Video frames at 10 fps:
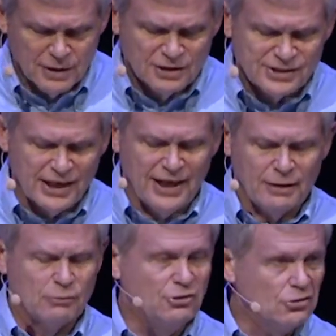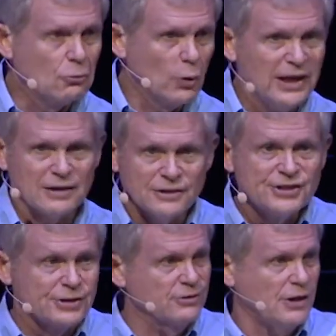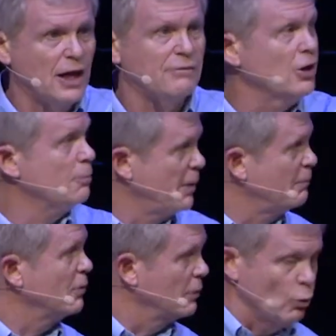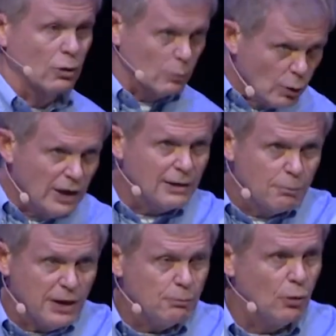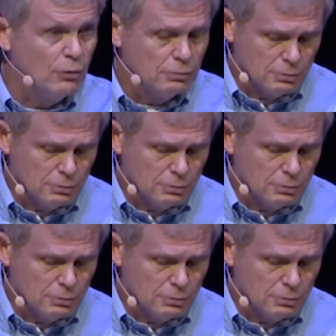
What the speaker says: saying, "Good riddance, there's a lot of other people in the world, willing people"?